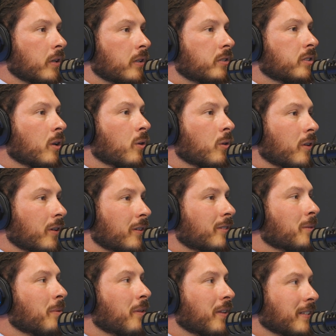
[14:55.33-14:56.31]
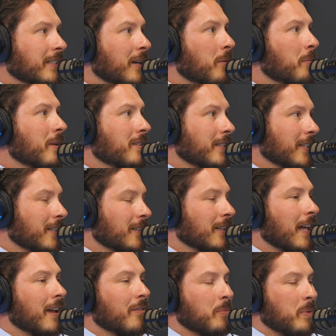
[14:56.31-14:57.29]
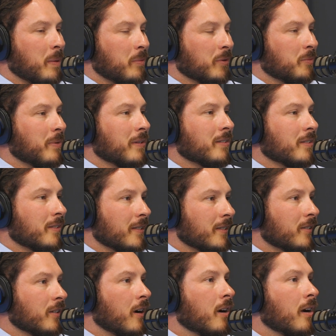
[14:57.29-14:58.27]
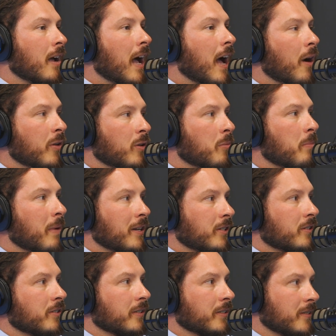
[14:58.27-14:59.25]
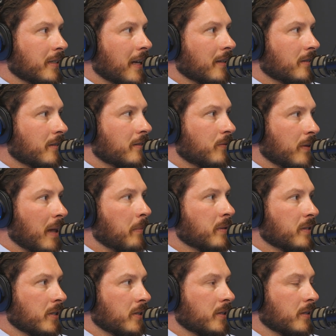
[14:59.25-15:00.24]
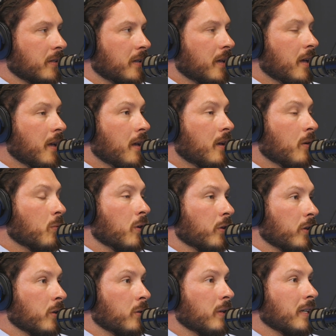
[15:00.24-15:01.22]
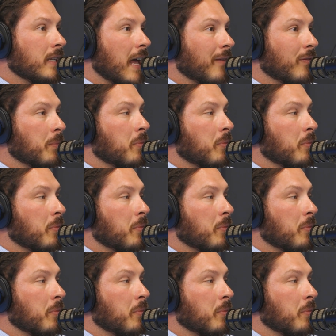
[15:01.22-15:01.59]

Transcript: so some of the things that are missing in a lot of people's businesses are how you measure success for that position. Well, you need to have a